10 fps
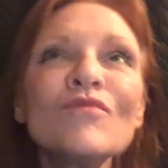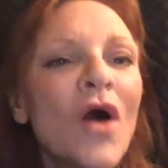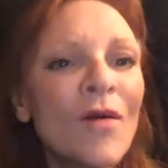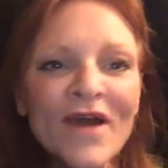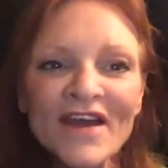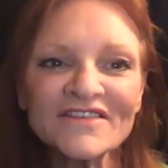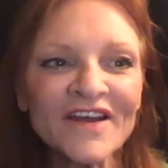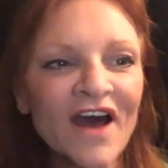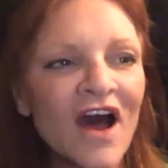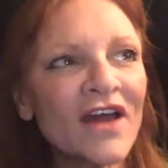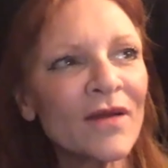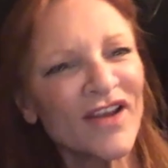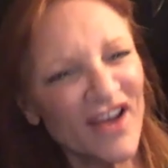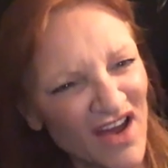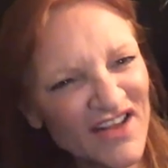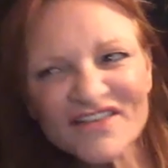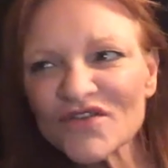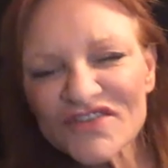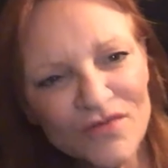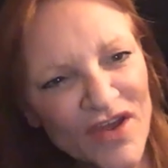amazing guy. And I'm like, God, he's so
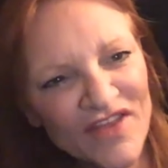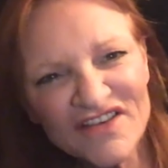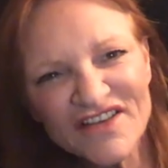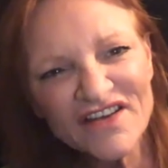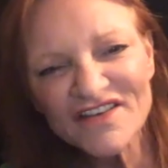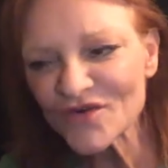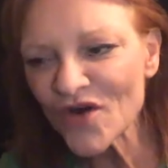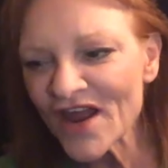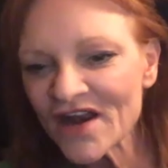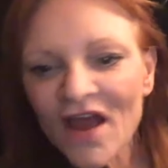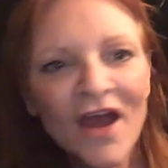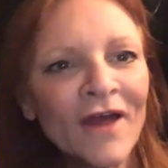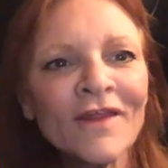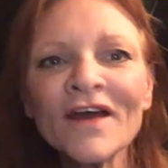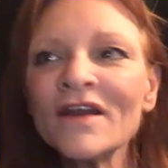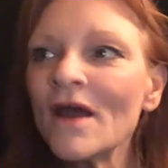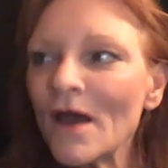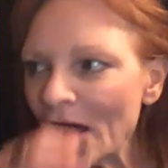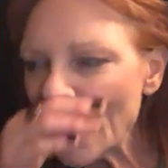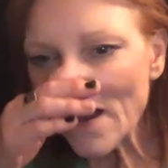sweet. This kid is great. And then
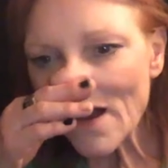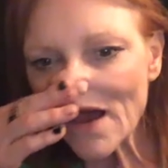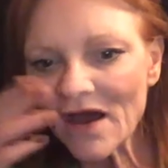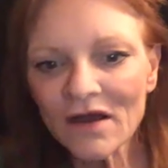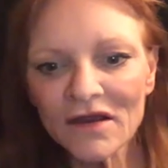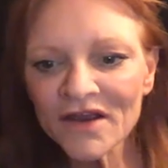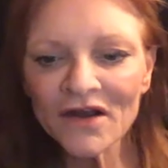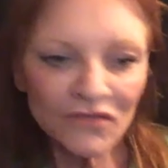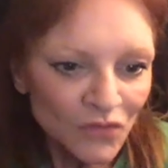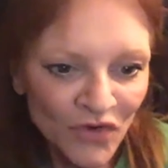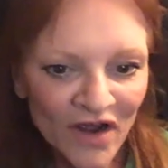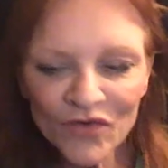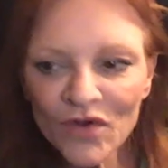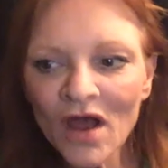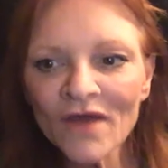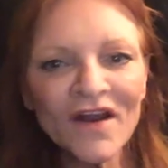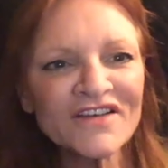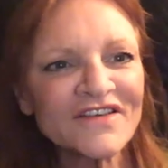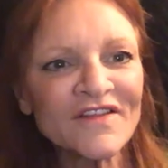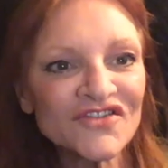you know, whatever. And then I
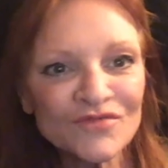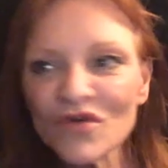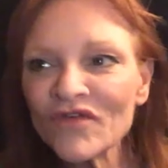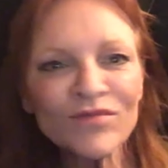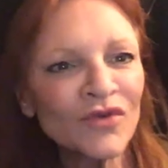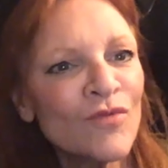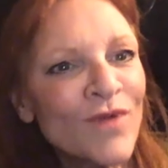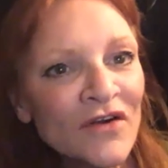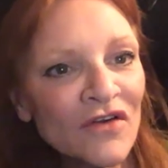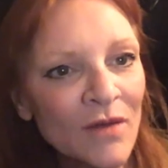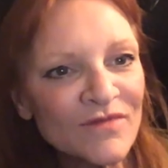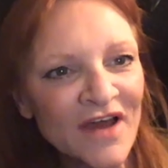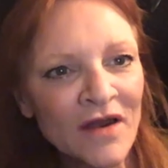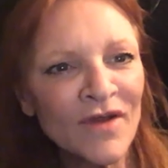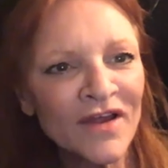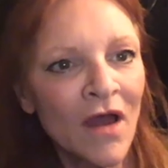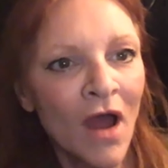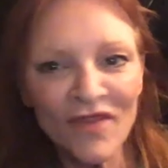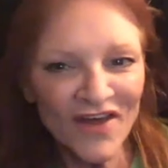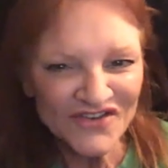see this movie Blue Beetle comes out. I'm like,
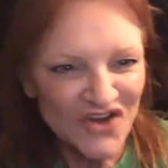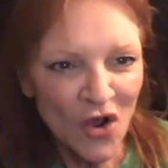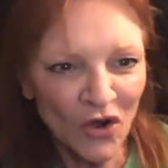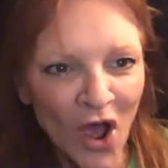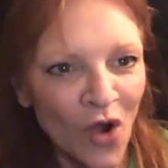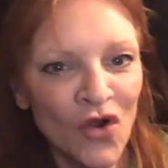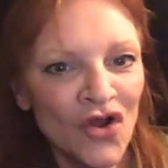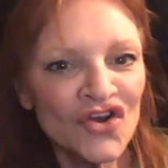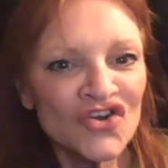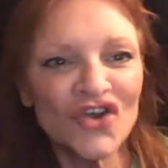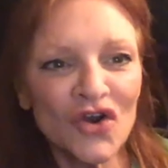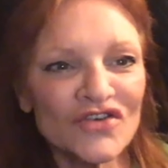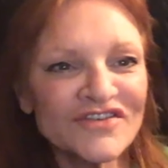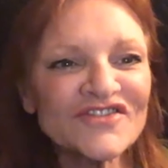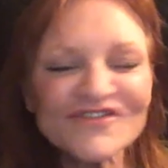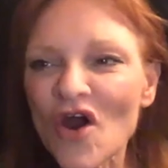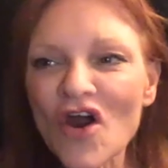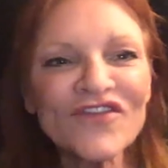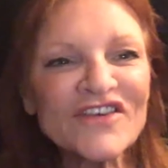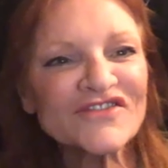that's Sholo. Sholo's the star
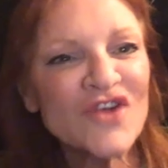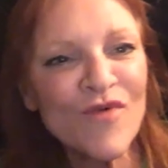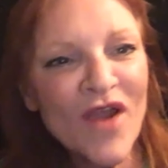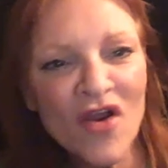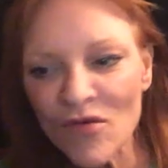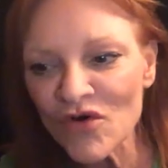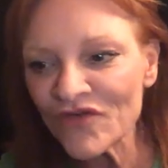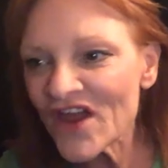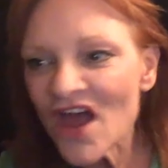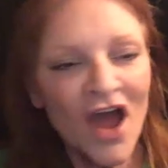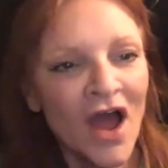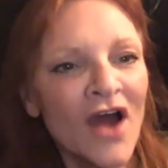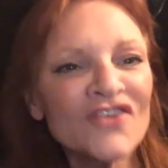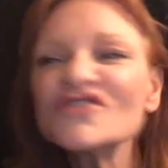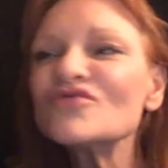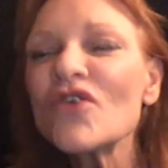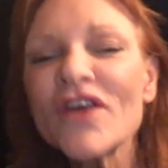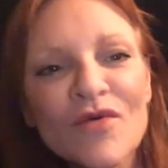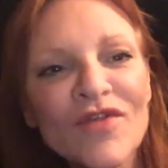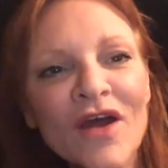of this superhero movie. I was just
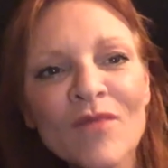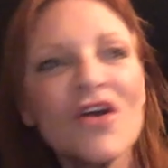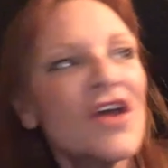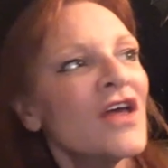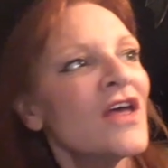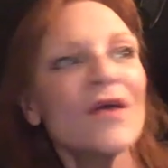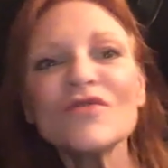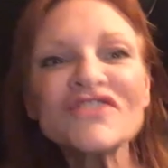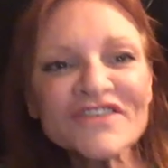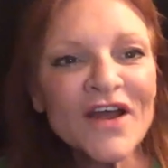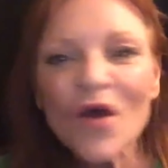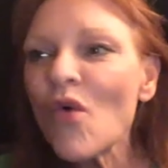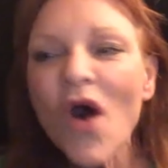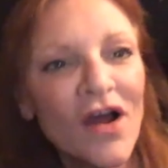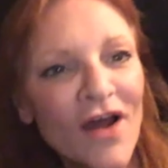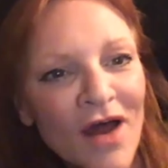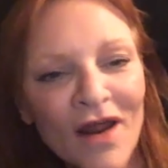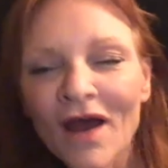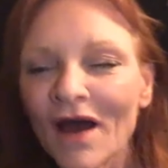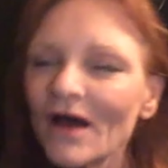working with him. He was just like a walk
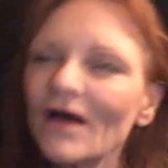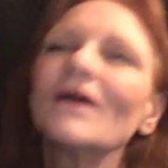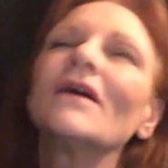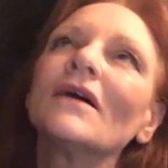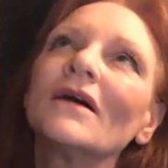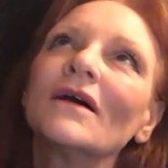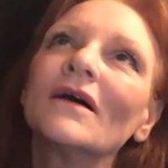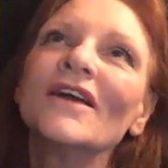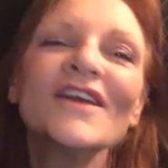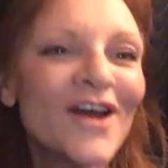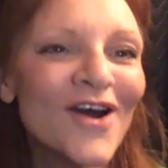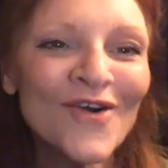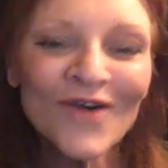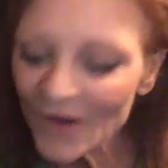on, you know,